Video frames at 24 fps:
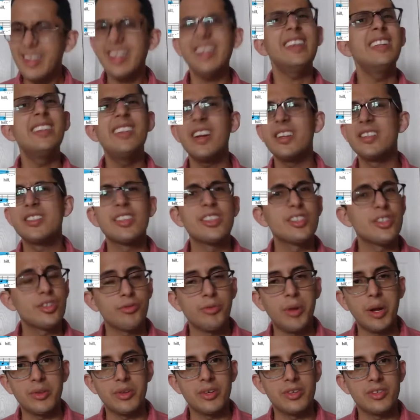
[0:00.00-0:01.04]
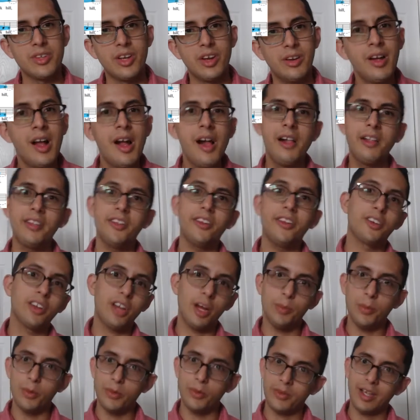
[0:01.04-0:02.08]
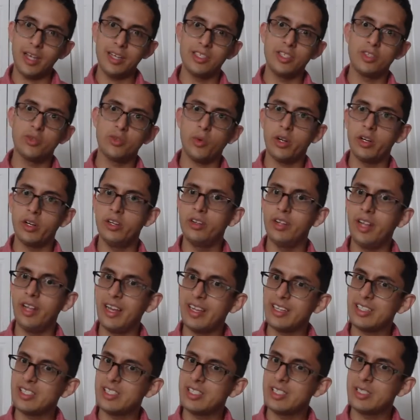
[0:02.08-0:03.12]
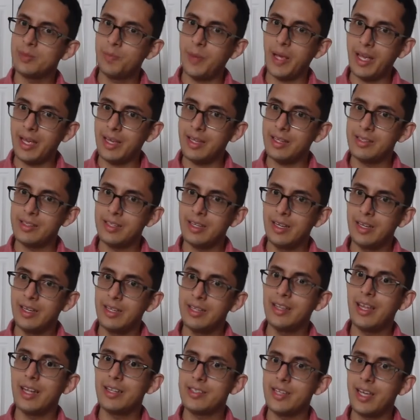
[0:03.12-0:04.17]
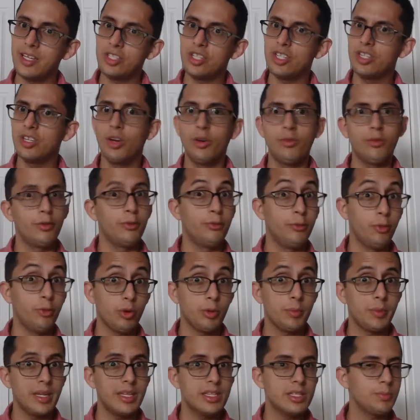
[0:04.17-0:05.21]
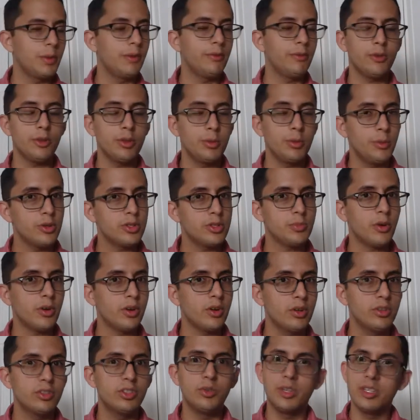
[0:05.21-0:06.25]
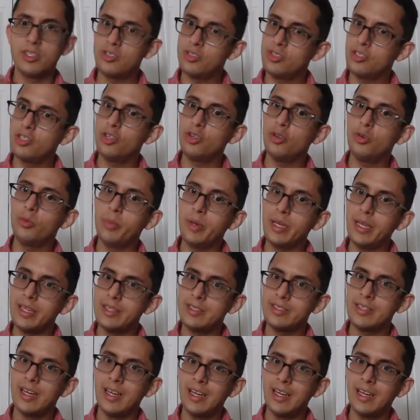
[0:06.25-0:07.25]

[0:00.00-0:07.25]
He does this throughout the song. There are a couple of cases where he'll expand that tension over 4 beats, but for the most part, he'll do this 2 beat